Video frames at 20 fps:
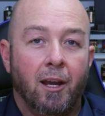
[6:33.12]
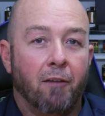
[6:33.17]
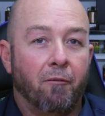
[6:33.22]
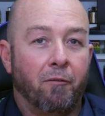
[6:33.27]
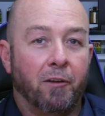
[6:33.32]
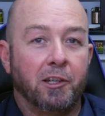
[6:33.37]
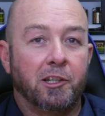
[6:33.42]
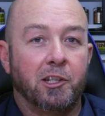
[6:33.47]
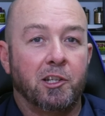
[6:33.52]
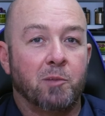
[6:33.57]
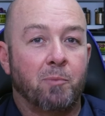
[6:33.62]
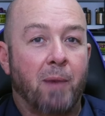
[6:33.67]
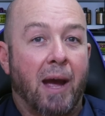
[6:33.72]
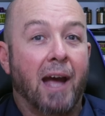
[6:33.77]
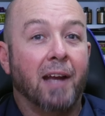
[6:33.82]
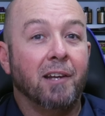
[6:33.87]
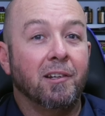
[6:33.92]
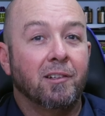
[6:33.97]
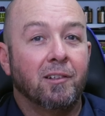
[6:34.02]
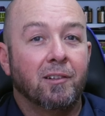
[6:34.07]
Vintage
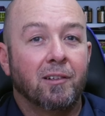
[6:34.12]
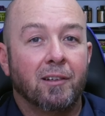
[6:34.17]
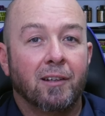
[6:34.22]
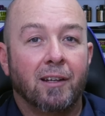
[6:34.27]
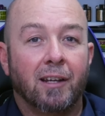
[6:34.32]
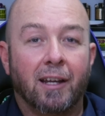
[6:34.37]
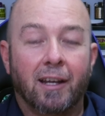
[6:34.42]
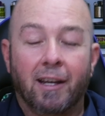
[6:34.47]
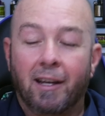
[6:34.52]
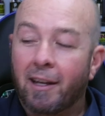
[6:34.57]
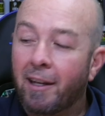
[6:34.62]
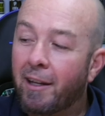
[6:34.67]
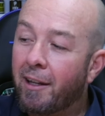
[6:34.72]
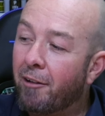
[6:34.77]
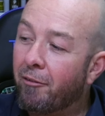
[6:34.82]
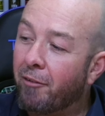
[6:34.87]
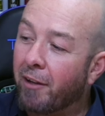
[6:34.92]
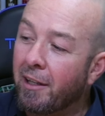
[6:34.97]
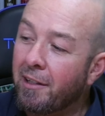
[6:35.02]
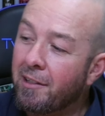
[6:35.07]
Bash
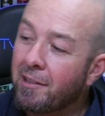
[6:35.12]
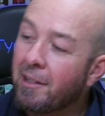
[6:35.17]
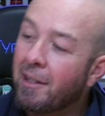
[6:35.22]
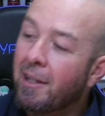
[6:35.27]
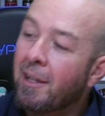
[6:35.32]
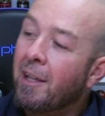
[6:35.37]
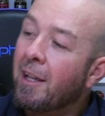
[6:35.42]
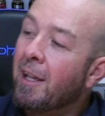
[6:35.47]
event.